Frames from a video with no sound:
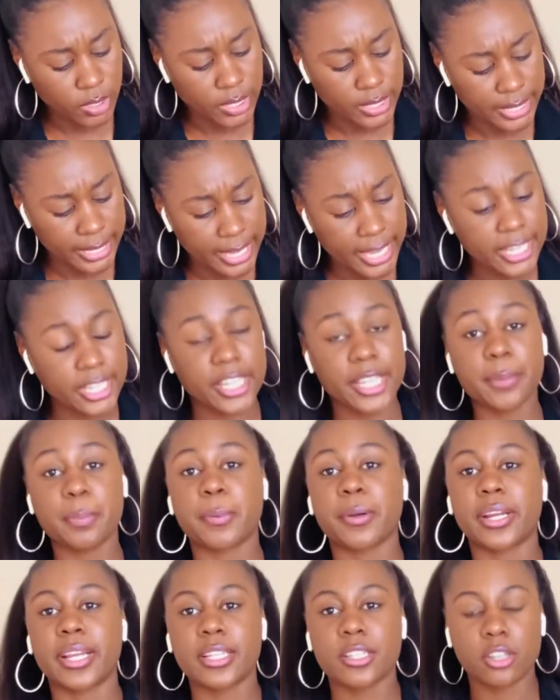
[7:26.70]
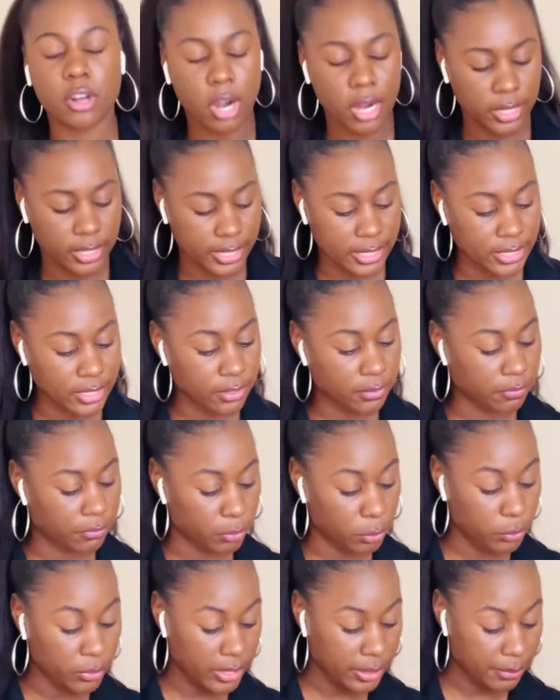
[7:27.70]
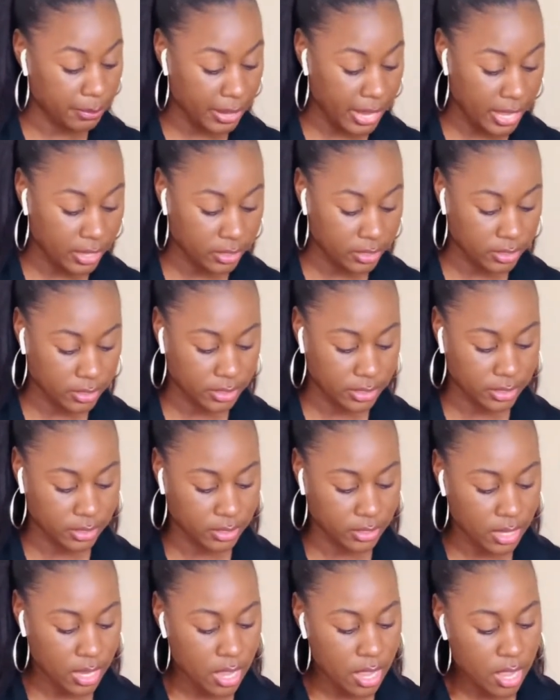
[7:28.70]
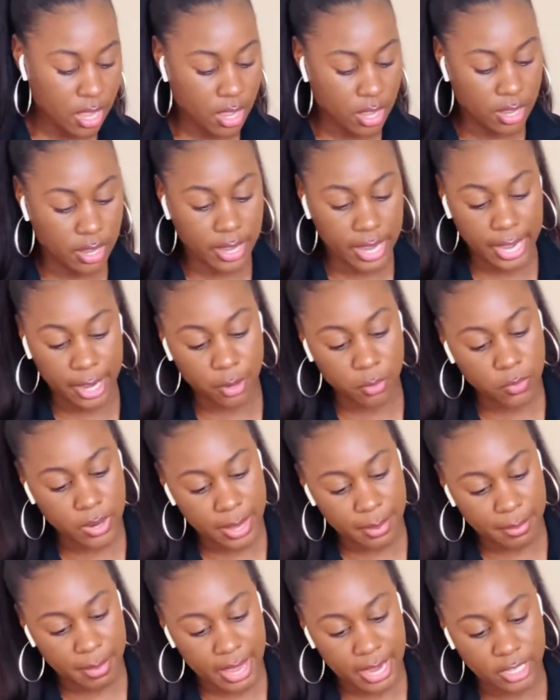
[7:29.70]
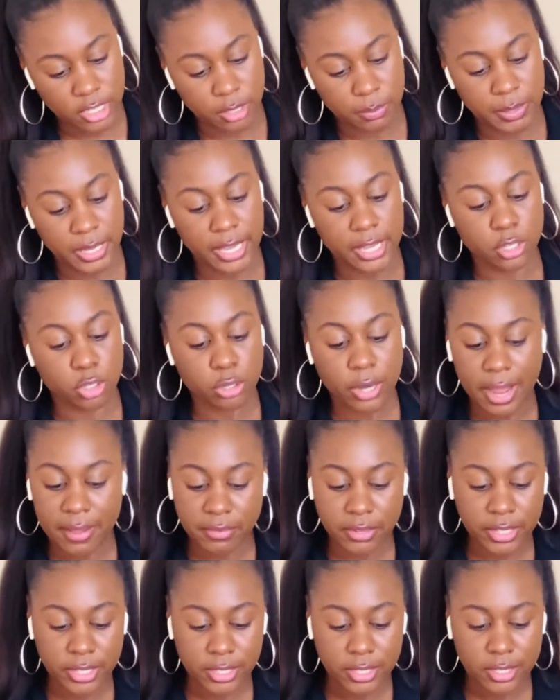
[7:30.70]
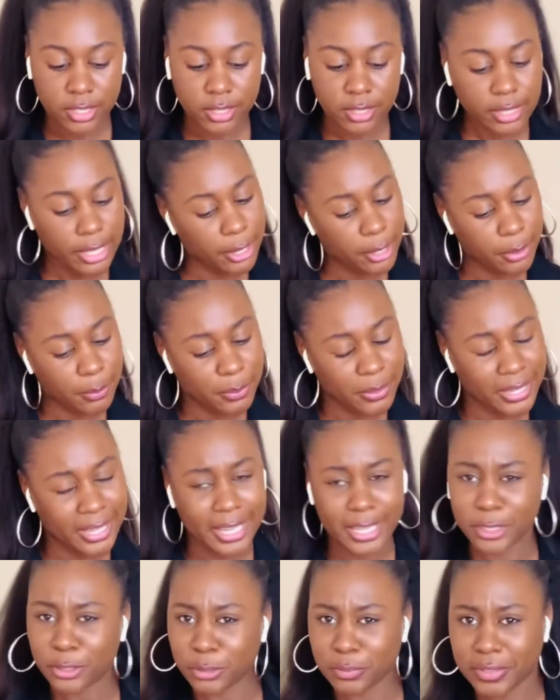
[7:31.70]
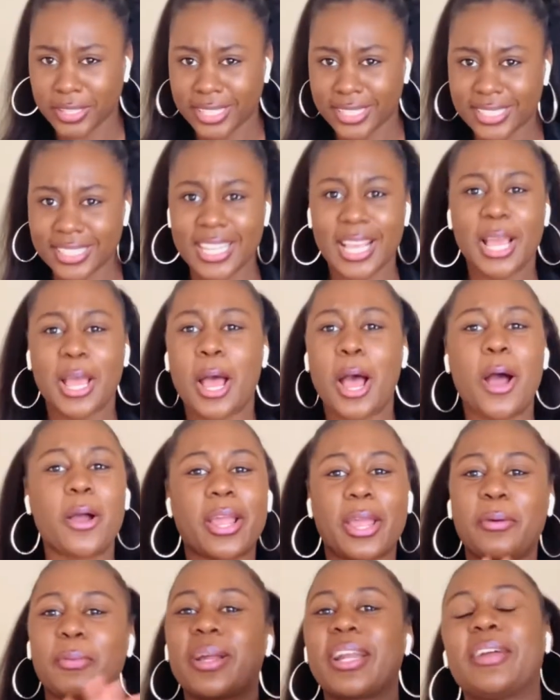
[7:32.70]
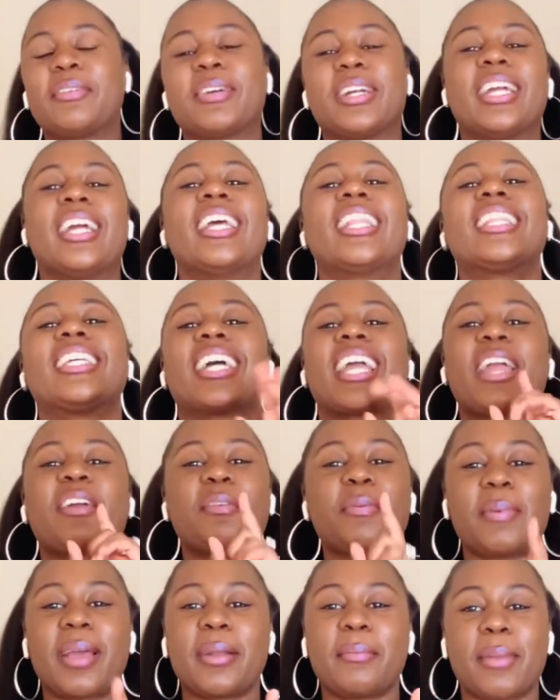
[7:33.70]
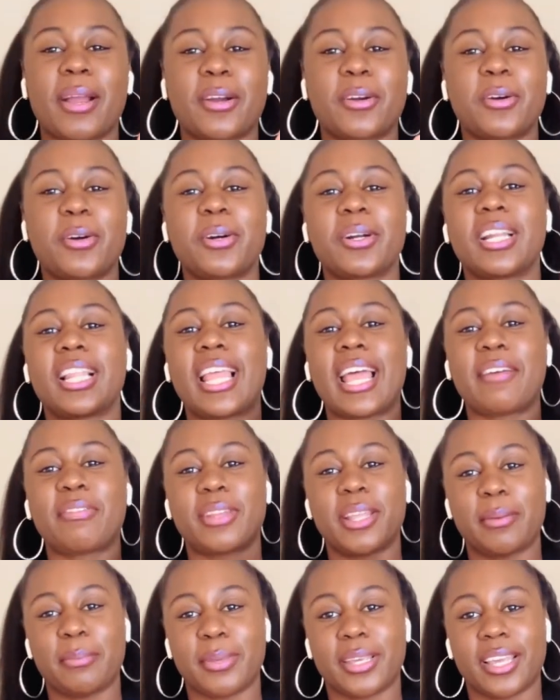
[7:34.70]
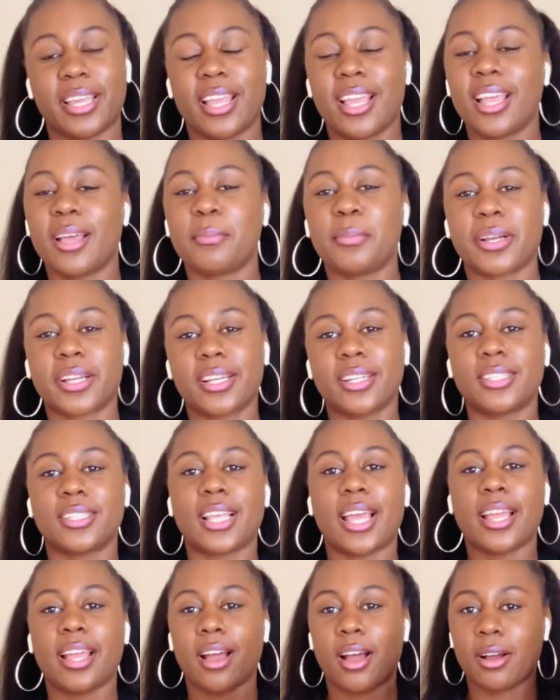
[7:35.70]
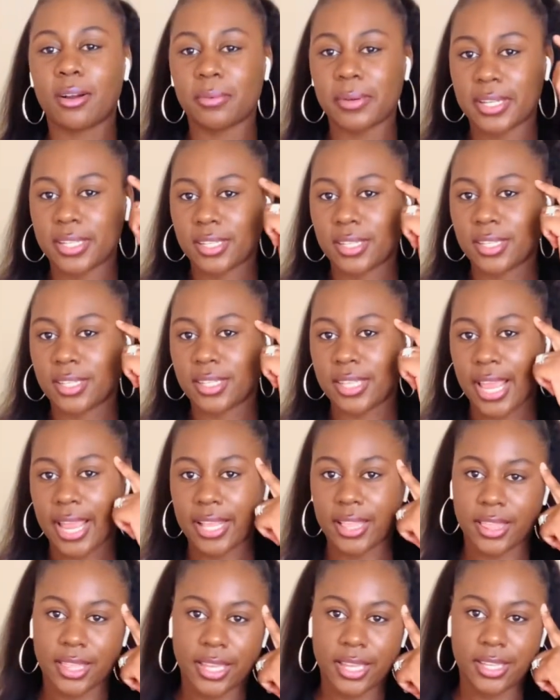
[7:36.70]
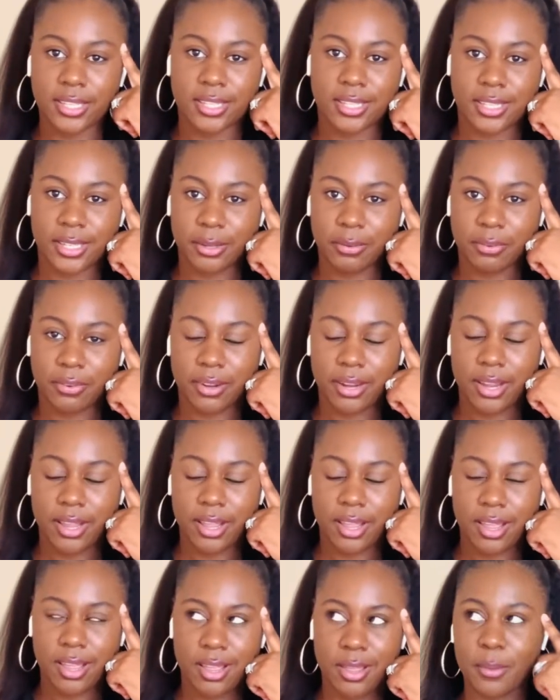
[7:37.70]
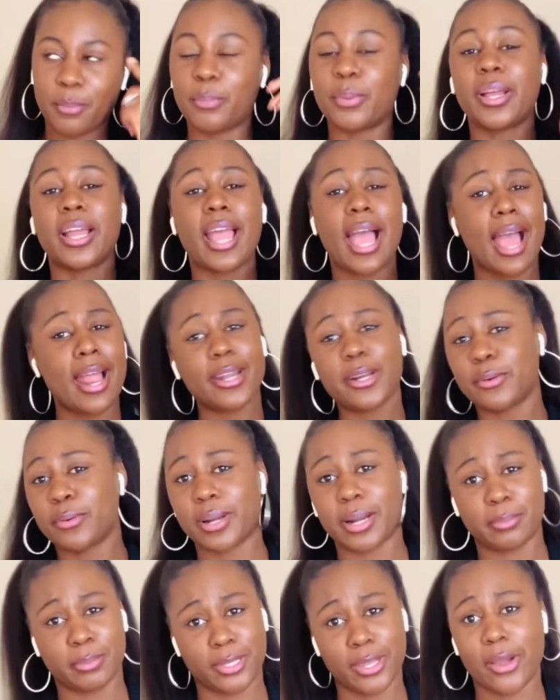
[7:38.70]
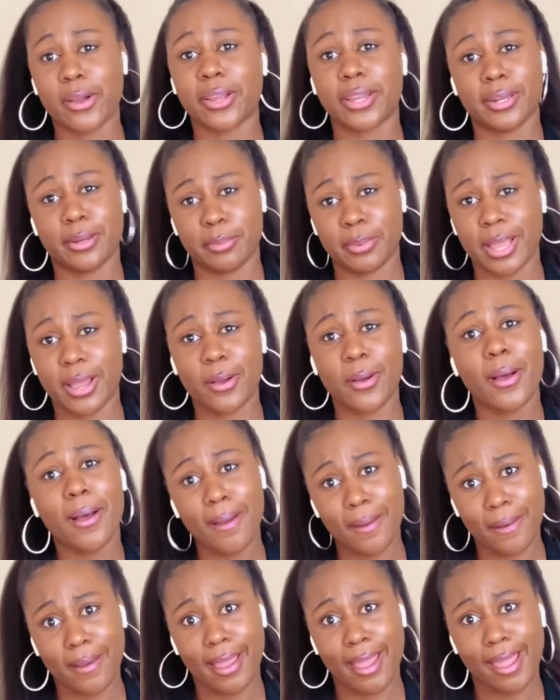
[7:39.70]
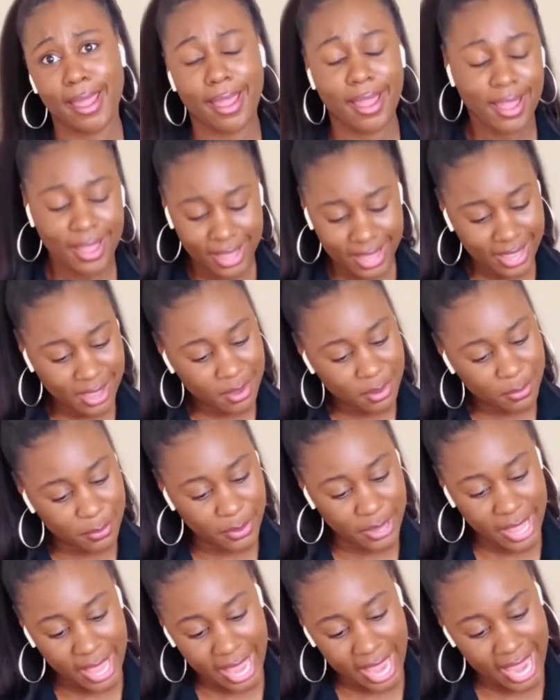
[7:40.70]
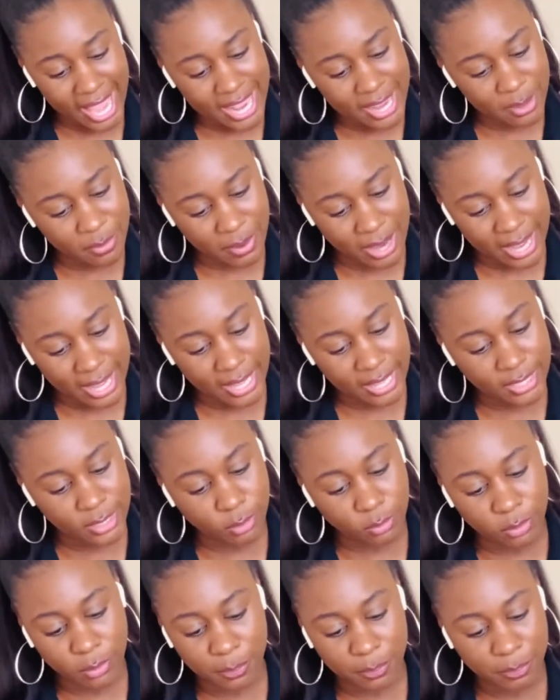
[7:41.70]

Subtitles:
get deeper into our lesson, fluid imbalances, airway management, intravenous therapy, intravenous, okay, whatever. Look, everybody in my cohort laughed at me because I always say things different, but I know what I'm talking about, okay? But anyways,